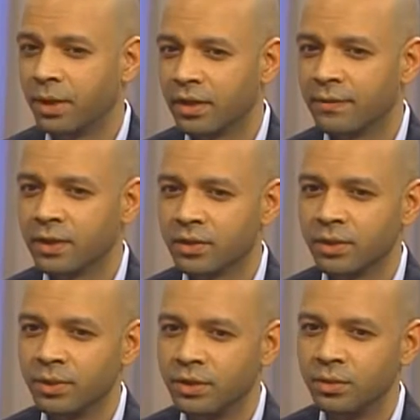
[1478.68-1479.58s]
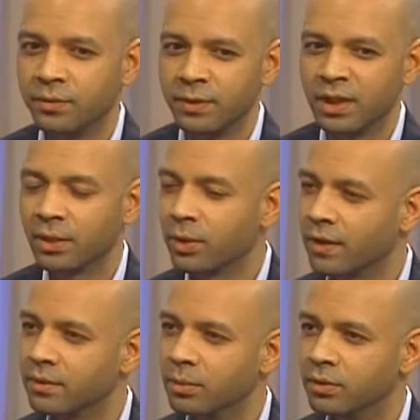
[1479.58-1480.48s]
But eventually we do feel like we
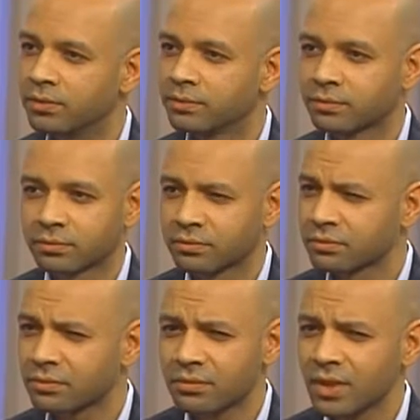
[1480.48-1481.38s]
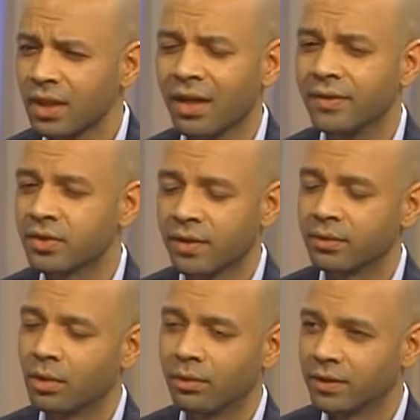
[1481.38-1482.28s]
have to move, and there's
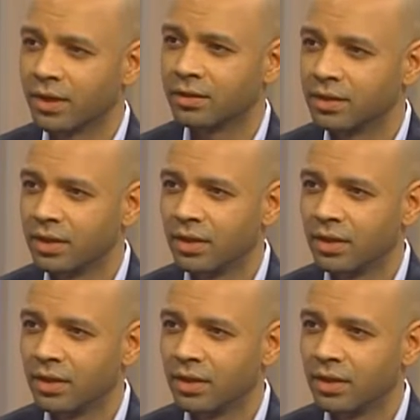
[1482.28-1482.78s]
nothing wrong with that.